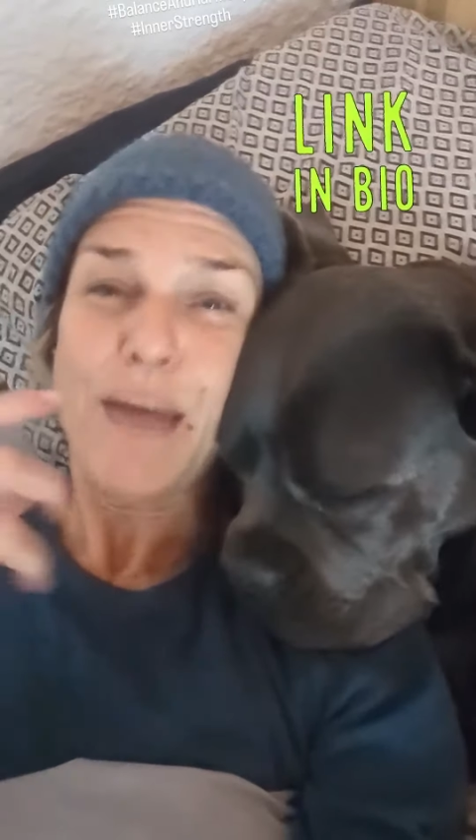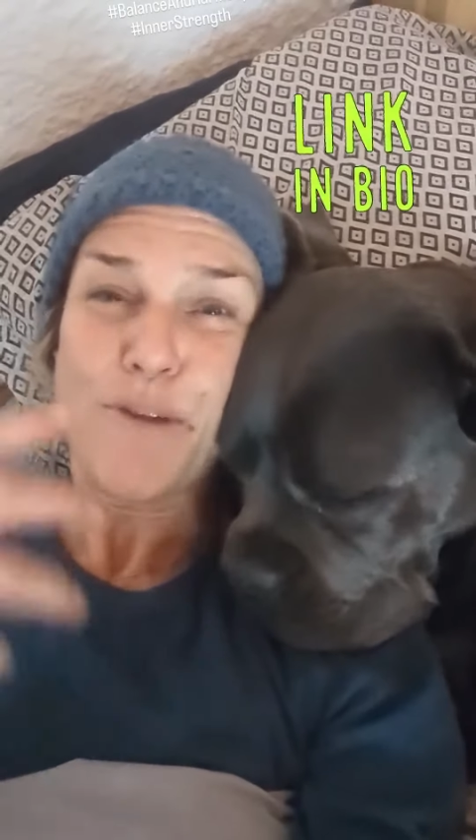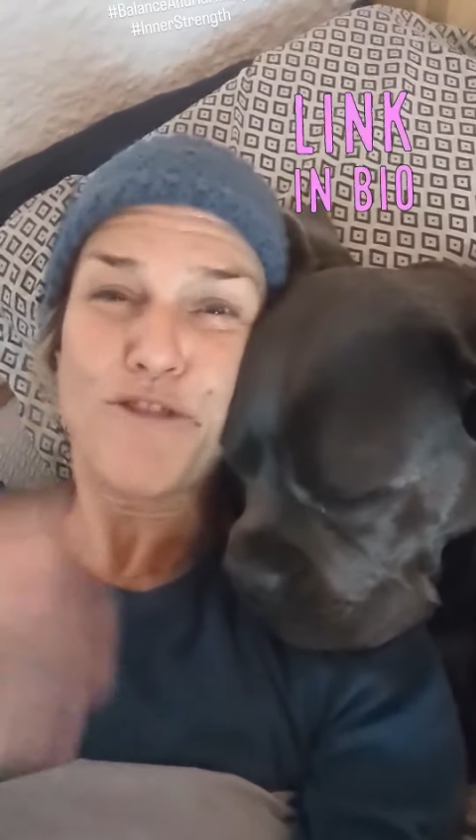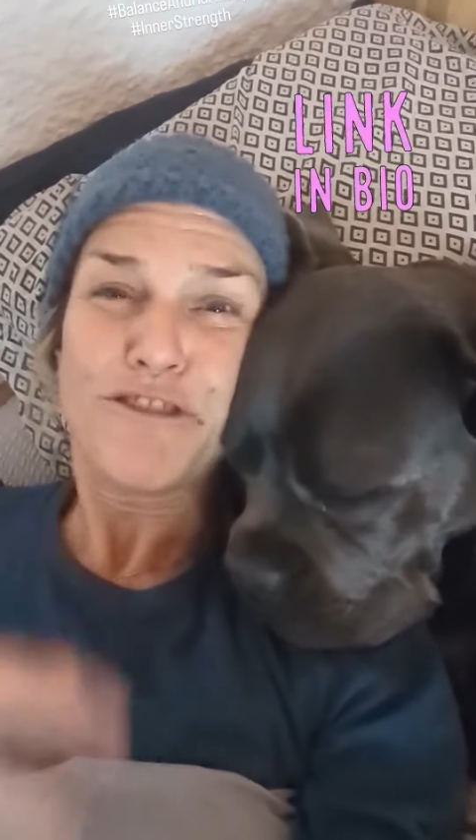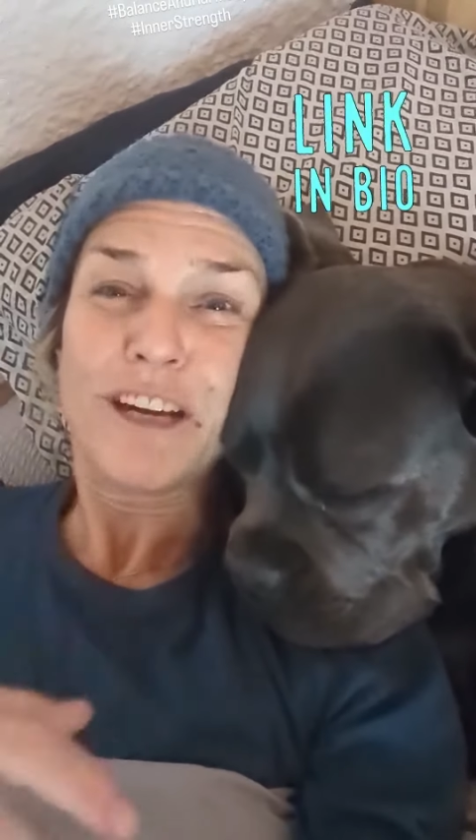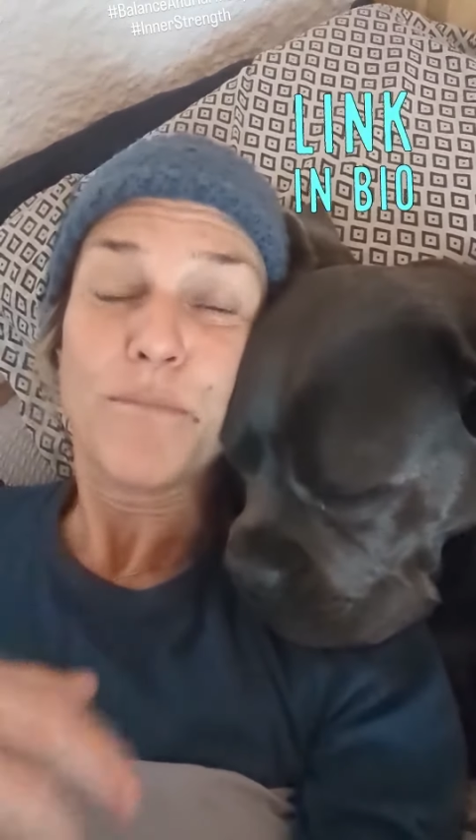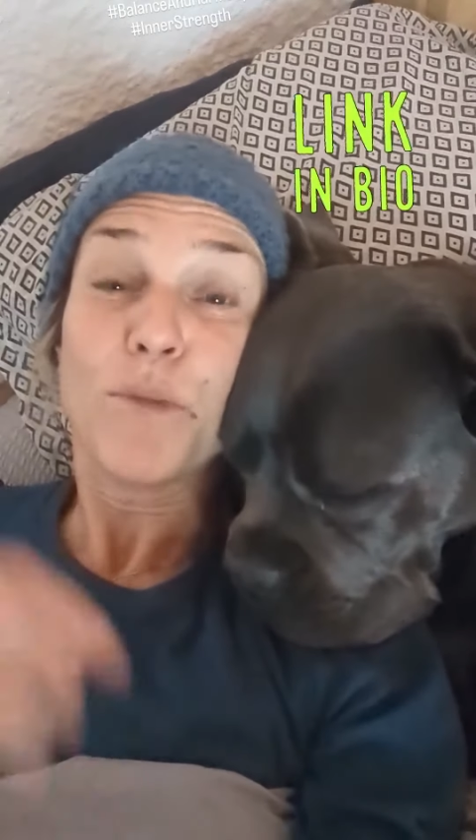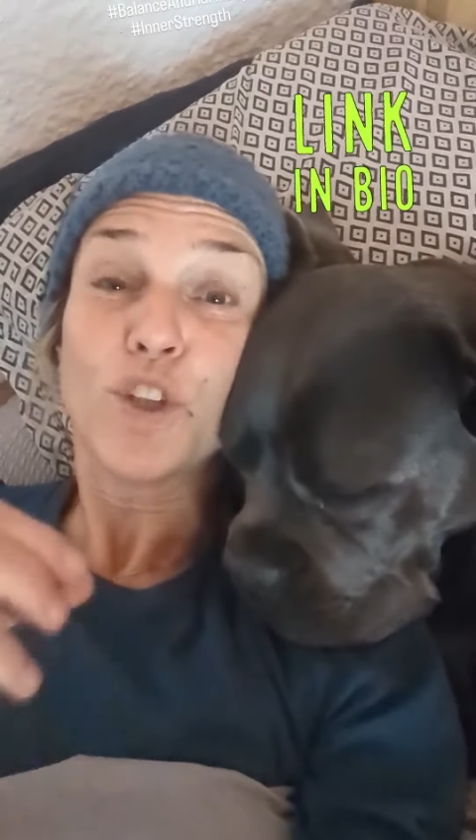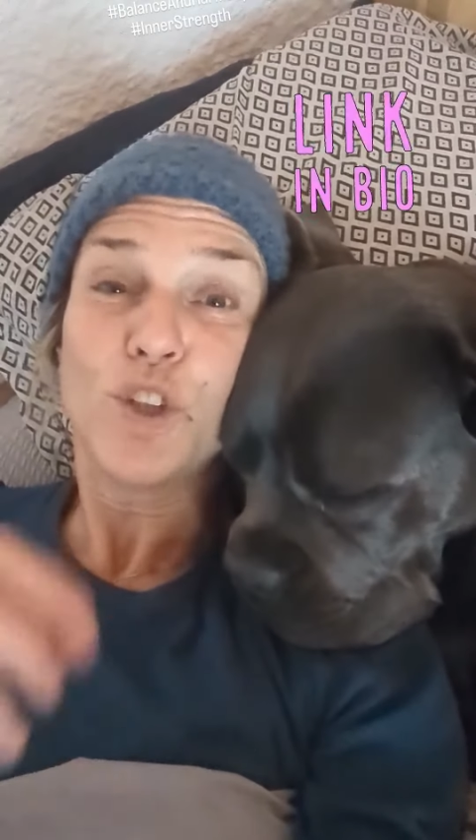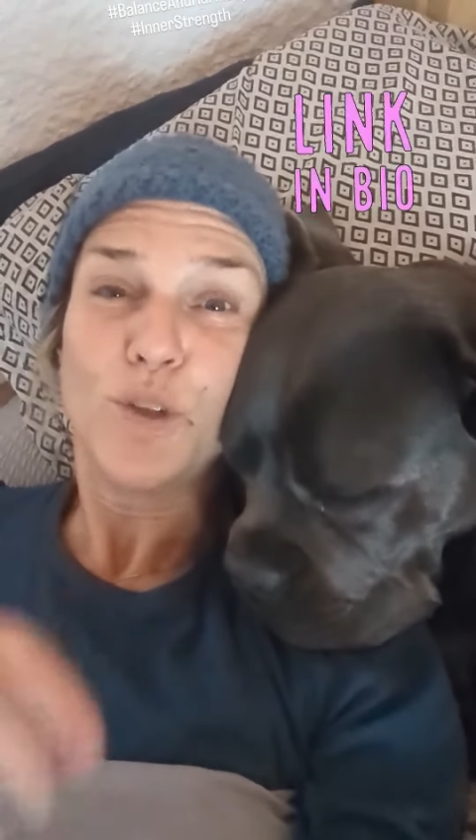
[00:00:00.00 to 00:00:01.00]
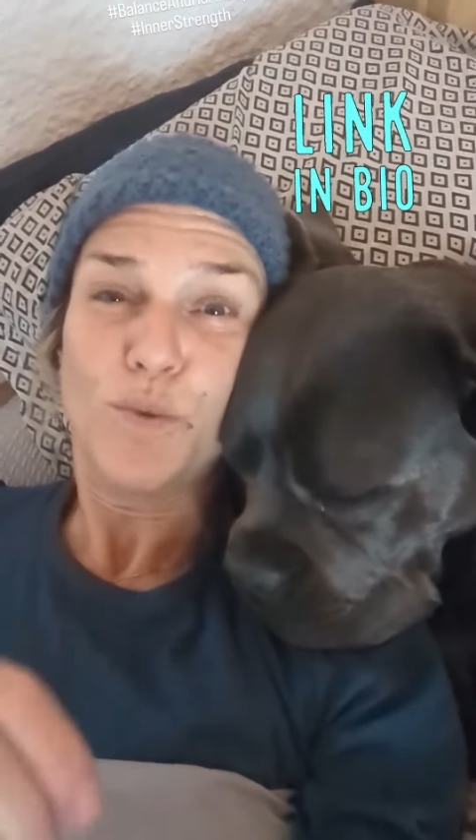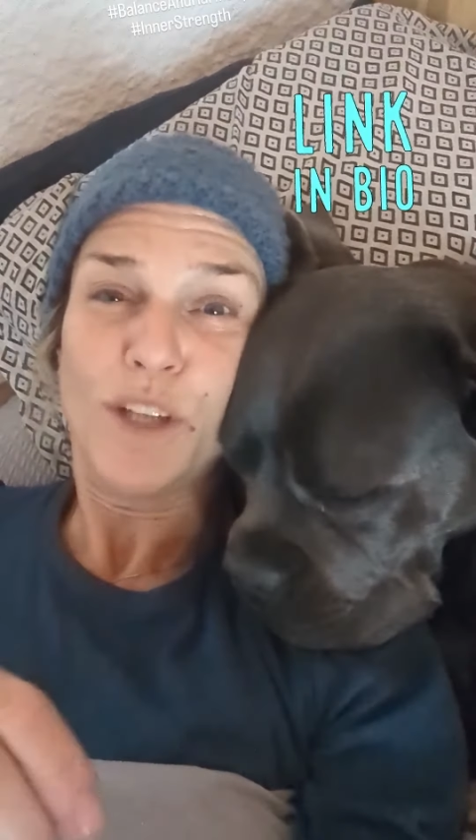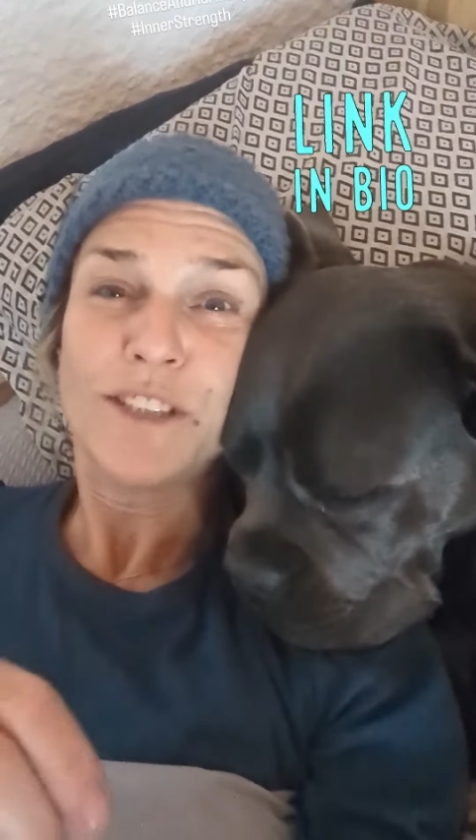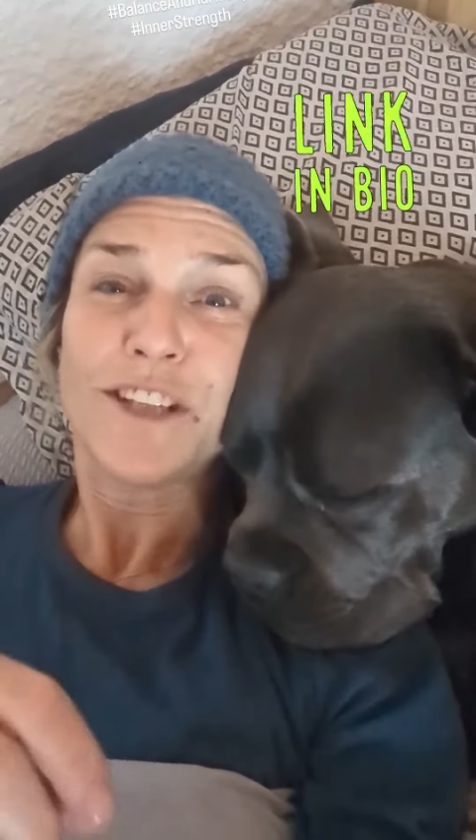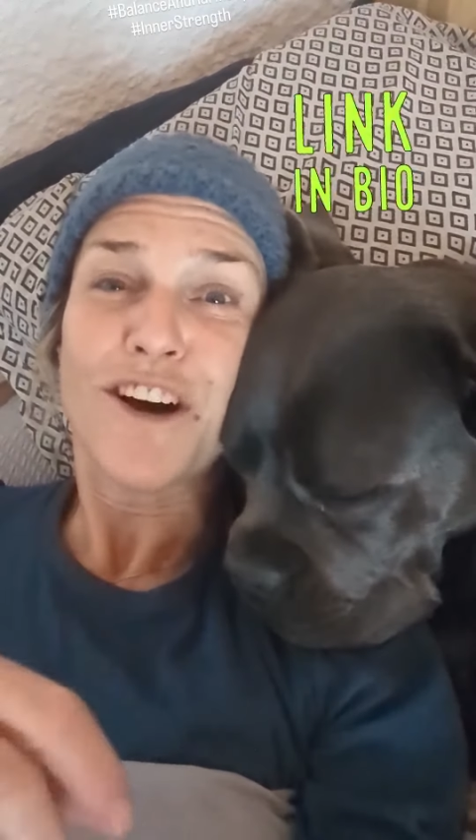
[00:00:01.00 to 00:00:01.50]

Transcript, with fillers: I'm offering module 1